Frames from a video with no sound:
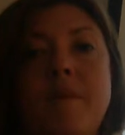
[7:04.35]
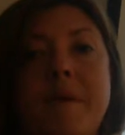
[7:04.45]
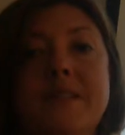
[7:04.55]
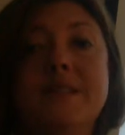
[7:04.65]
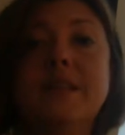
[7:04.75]

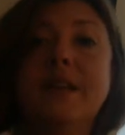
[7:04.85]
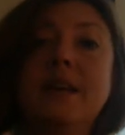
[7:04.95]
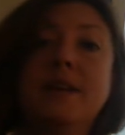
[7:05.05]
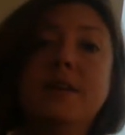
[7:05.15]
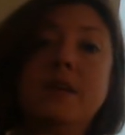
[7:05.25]
basically
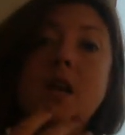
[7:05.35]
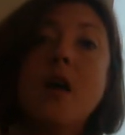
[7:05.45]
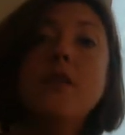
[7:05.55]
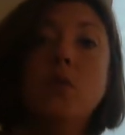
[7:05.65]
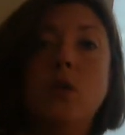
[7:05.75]

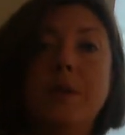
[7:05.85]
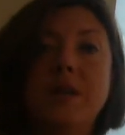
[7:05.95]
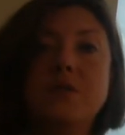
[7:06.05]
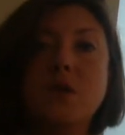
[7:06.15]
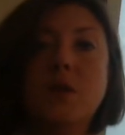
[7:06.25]
another
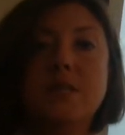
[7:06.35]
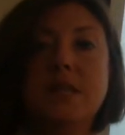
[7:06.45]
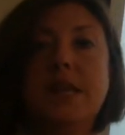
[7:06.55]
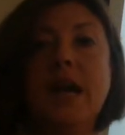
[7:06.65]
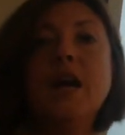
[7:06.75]
woman is going to
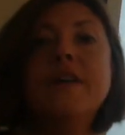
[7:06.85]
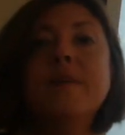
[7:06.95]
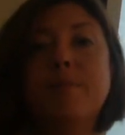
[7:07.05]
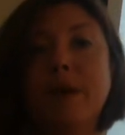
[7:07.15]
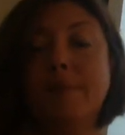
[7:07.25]
carry the
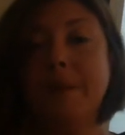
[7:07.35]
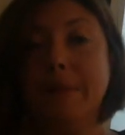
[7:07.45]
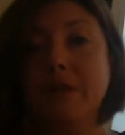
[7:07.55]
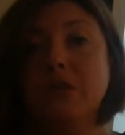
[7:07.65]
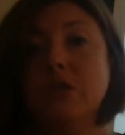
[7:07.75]

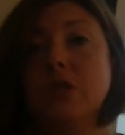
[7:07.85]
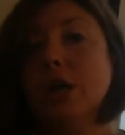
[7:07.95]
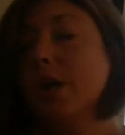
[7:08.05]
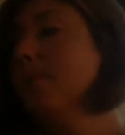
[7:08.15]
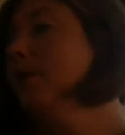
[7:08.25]
baby to
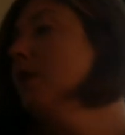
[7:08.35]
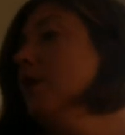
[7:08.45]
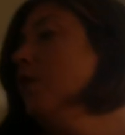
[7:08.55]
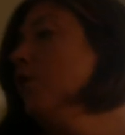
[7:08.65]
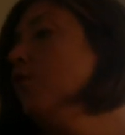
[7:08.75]
term
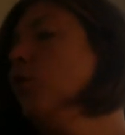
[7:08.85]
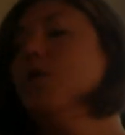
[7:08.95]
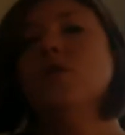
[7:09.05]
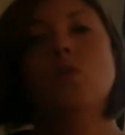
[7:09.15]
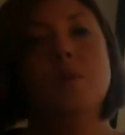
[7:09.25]
for
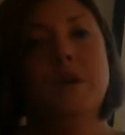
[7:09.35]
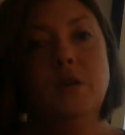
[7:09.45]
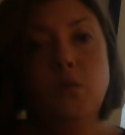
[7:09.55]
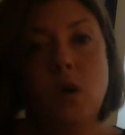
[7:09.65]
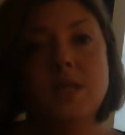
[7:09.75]
the woman
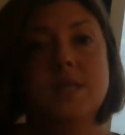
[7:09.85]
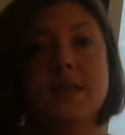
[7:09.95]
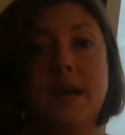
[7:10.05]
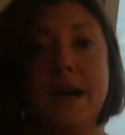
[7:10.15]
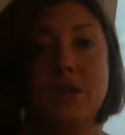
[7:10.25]
who wants
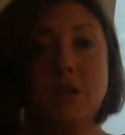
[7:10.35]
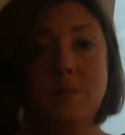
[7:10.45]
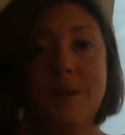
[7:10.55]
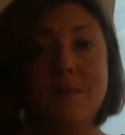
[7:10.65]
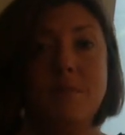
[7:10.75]
to actually
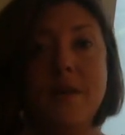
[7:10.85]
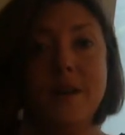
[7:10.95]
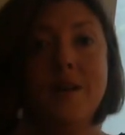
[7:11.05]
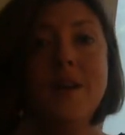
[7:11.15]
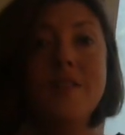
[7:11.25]
be the
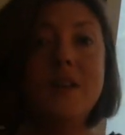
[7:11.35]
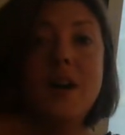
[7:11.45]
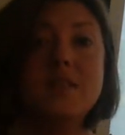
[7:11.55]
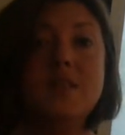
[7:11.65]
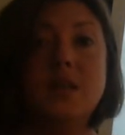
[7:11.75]
mother. The
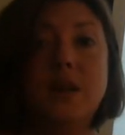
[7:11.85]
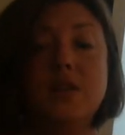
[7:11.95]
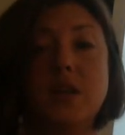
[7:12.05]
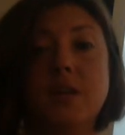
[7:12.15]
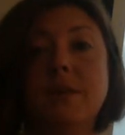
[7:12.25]
custody
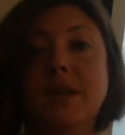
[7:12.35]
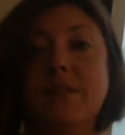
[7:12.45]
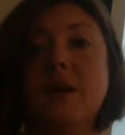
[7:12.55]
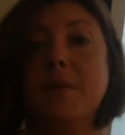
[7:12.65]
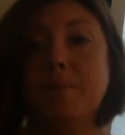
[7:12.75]
rights are going to be
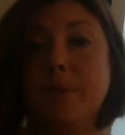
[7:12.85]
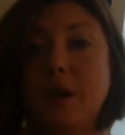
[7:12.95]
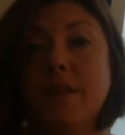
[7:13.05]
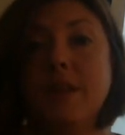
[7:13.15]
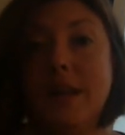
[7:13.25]
given up at
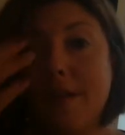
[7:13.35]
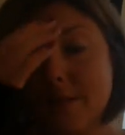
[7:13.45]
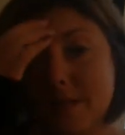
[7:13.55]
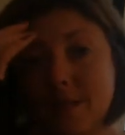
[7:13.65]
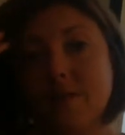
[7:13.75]
birth. And again,
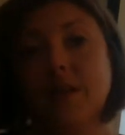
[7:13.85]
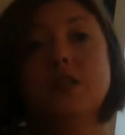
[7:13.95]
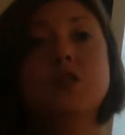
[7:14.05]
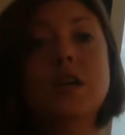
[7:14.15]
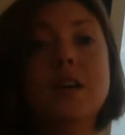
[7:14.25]
this is a
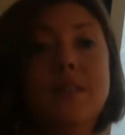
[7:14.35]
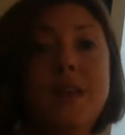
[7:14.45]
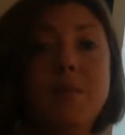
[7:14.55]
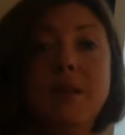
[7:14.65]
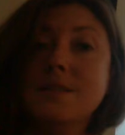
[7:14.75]
very tricky
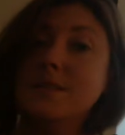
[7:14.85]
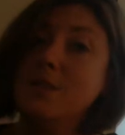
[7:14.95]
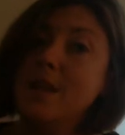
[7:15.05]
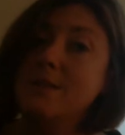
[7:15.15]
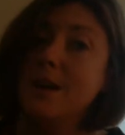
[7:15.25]
thing because
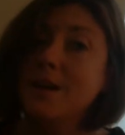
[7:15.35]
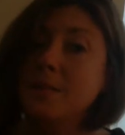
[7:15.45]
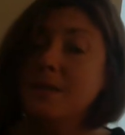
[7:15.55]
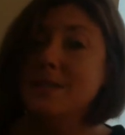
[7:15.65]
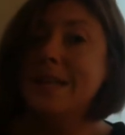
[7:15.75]
until that
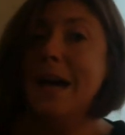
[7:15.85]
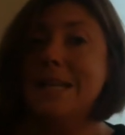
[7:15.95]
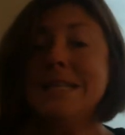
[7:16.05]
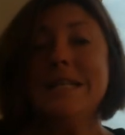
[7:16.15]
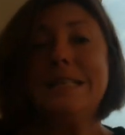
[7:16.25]
document is
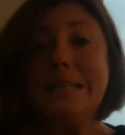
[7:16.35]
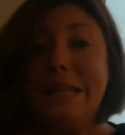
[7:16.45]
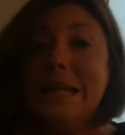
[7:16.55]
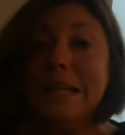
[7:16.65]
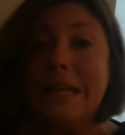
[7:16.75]
signed,
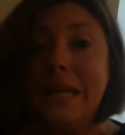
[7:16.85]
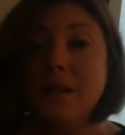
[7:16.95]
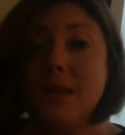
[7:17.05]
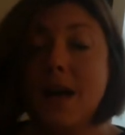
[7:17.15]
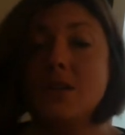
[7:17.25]
legally
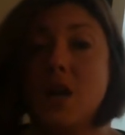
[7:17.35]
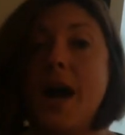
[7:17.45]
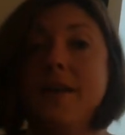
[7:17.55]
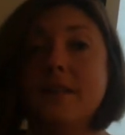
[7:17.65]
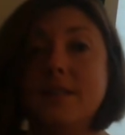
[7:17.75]
that
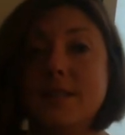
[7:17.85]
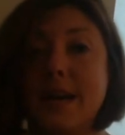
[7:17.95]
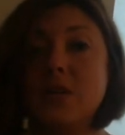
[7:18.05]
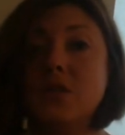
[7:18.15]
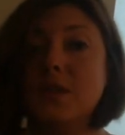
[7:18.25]
child is
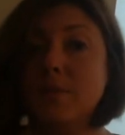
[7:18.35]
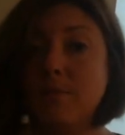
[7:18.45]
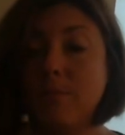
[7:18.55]
actually the